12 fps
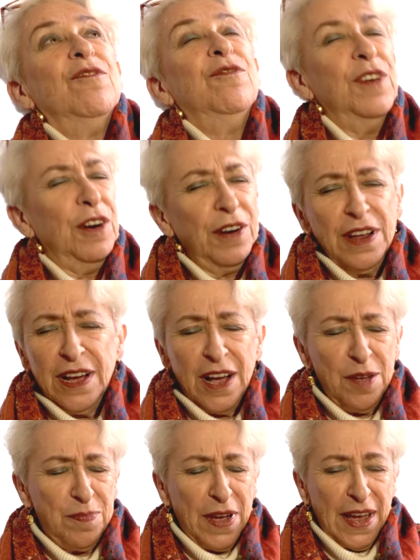very
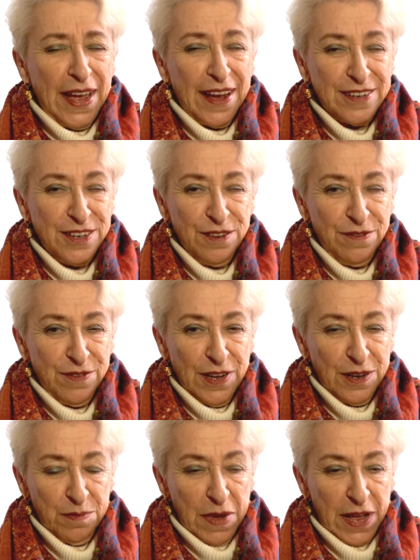hyperactive
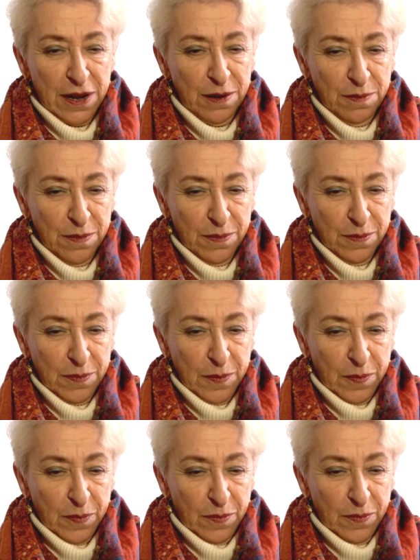young man
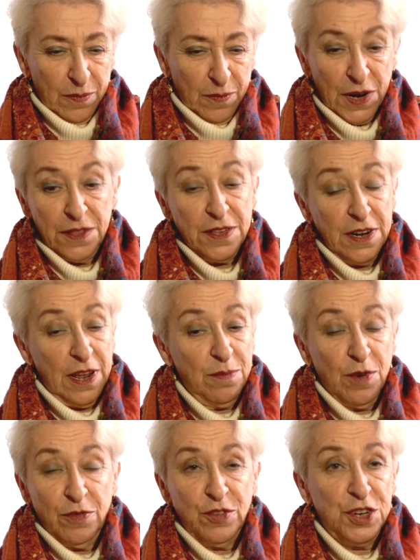by the
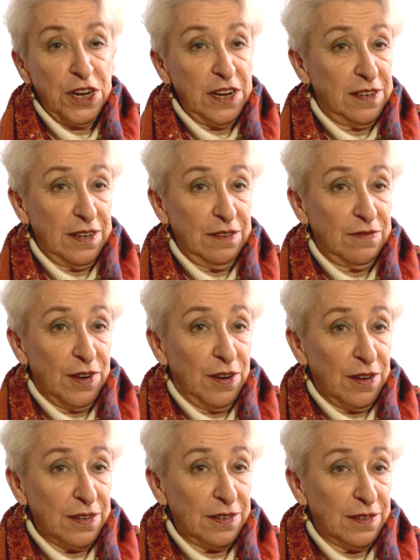name of
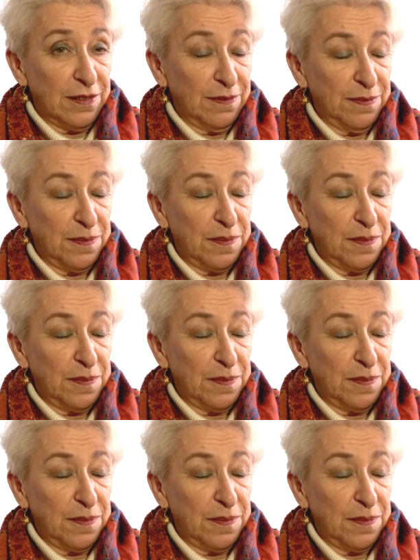JTfoxx.